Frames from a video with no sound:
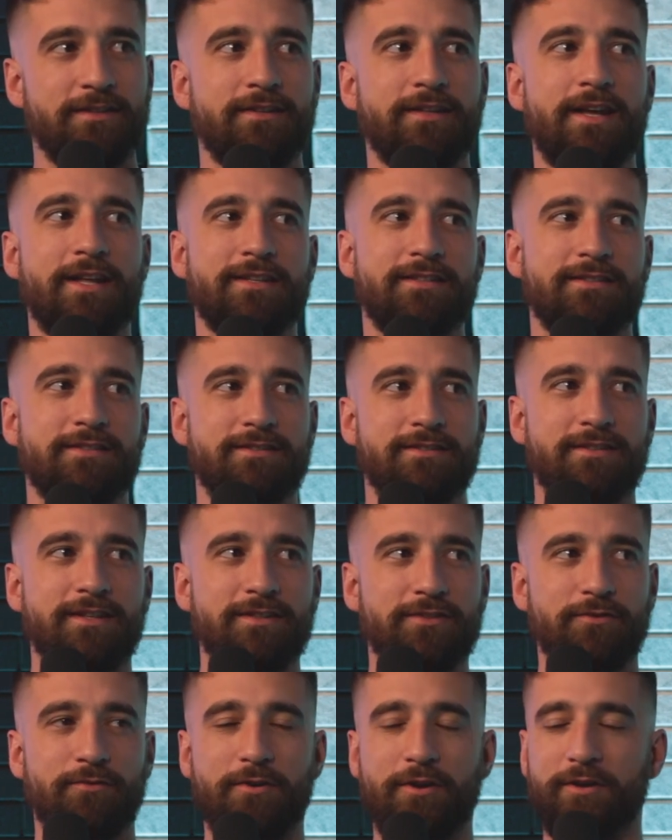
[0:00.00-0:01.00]
that's
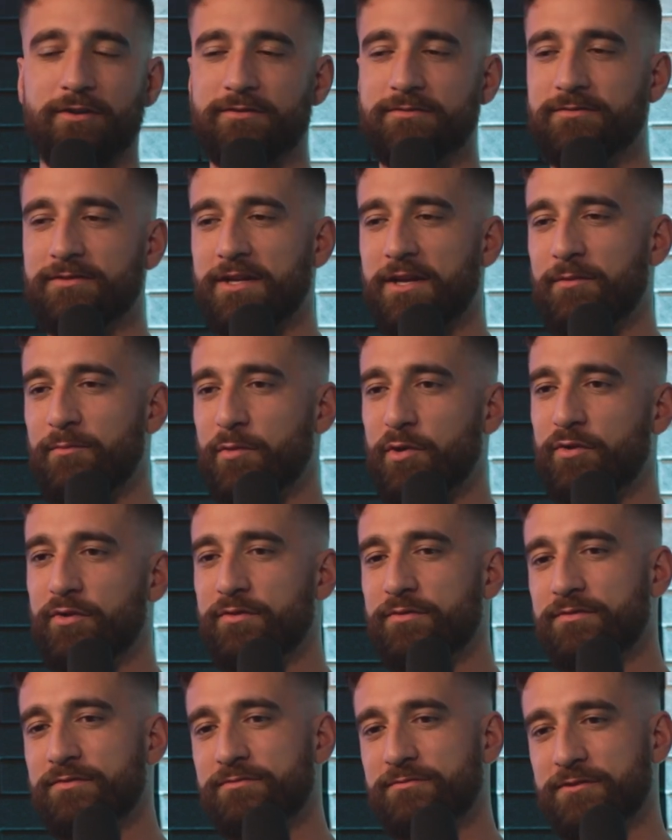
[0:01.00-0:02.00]
the wrong kind of
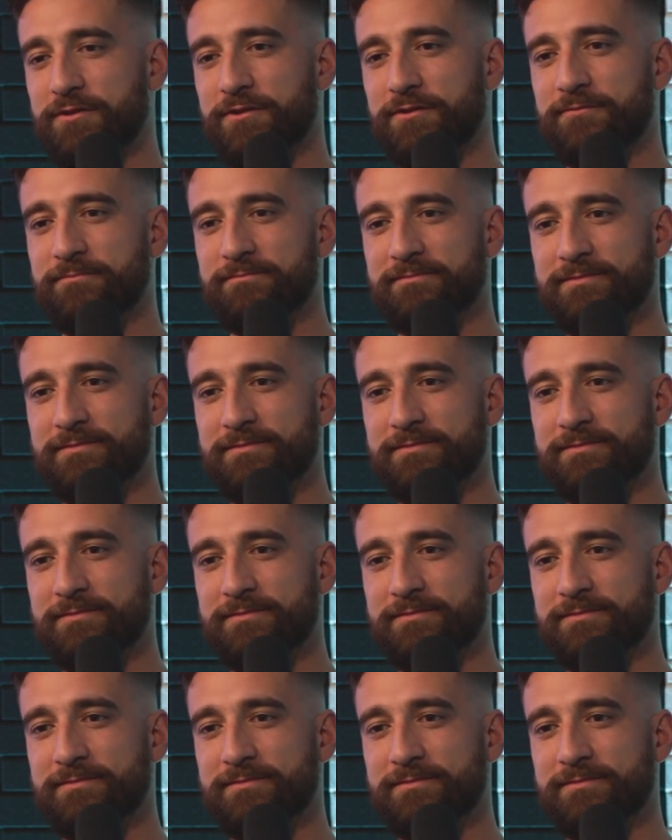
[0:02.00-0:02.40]
motive. So